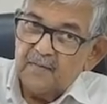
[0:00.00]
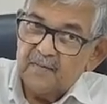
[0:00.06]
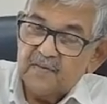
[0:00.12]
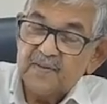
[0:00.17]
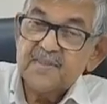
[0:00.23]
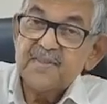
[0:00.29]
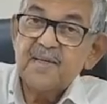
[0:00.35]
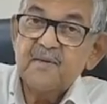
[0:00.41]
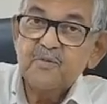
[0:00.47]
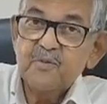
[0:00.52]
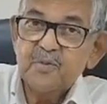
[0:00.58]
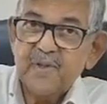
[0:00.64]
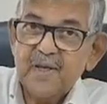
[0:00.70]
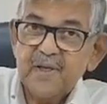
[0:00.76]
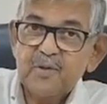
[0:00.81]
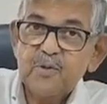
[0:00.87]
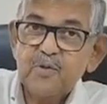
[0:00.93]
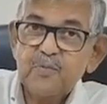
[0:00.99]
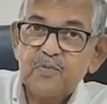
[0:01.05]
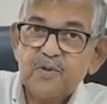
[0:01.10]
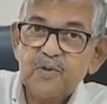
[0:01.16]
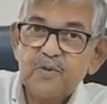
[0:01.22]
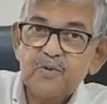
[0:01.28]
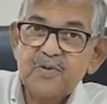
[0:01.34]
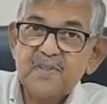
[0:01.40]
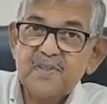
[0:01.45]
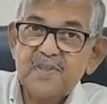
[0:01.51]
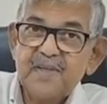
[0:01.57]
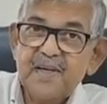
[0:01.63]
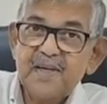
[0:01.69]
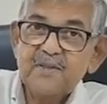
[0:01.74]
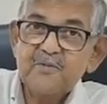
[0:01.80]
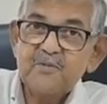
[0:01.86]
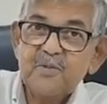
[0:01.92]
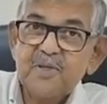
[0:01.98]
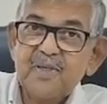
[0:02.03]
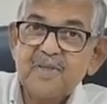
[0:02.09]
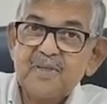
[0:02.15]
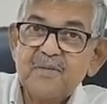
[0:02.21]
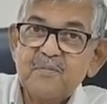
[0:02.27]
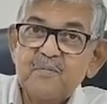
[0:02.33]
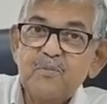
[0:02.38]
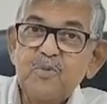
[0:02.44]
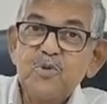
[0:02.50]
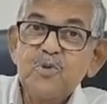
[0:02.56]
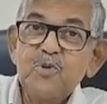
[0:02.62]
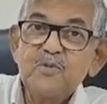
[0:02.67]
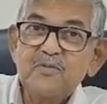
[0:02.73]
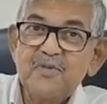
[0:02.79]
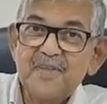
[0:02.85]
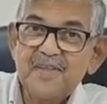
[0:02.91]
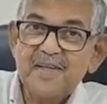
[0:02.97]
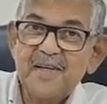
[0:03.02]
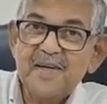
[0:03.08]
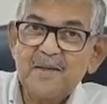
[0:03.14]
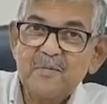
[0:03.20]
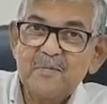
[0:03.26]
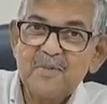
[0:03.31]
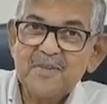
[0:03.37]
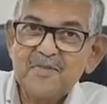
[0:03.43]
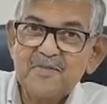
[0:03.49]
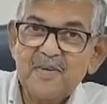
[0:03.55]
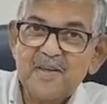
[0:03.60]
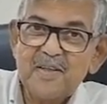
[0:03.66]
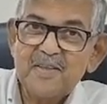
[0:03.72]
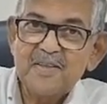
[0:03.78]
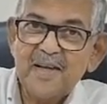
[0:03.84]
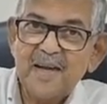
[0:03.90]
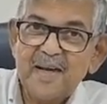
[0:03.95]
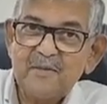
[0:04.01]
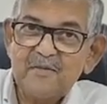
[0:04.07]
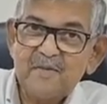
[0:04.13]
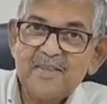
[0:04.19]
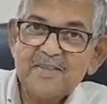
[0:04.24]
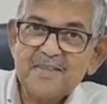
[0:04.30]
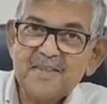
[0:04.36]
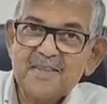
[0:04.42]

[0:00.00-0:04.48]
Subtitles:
First, I have to thank you for using a nice word, beautifully done up as far as the highway is